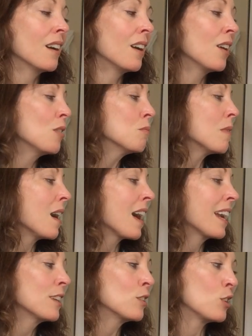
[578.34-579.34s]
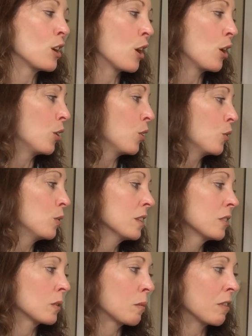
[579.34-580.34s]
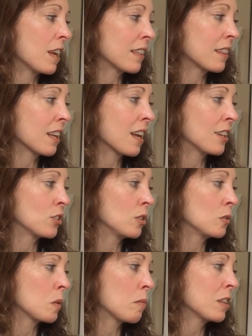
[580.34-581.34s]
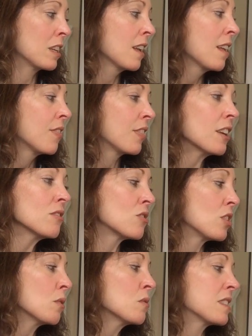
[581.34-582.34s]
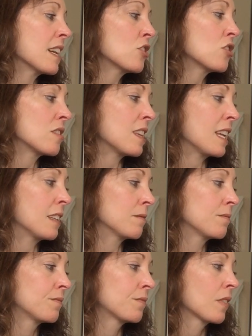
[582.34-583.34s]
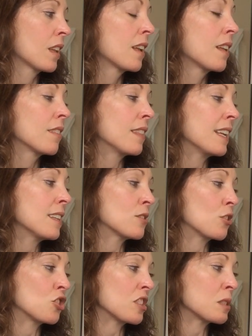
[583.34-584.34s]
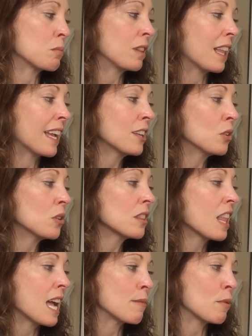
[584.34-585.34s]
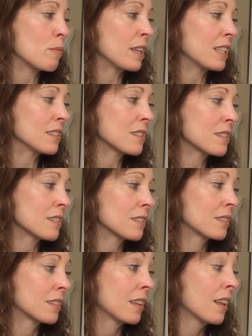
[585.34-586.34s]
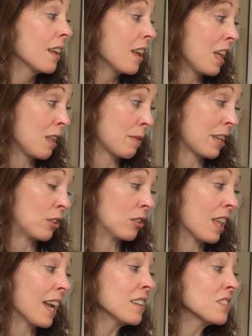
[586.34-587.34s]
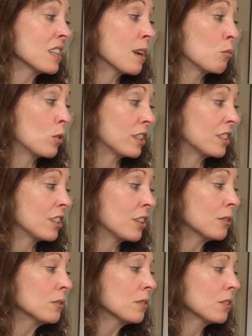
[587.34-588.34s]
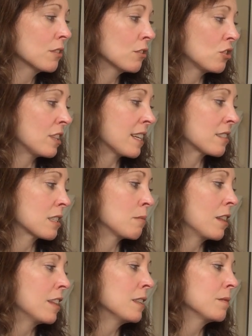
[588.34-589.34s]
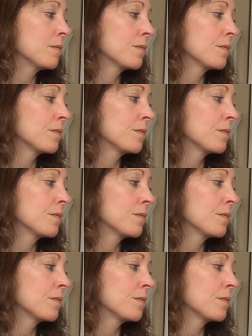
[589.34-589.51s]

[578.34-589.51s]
Oh, my, no, replied the kind old woman. There's no such thing. These are just plain old lima beans. I'll bet you'd like some, wouldn't you? She asked Camilla.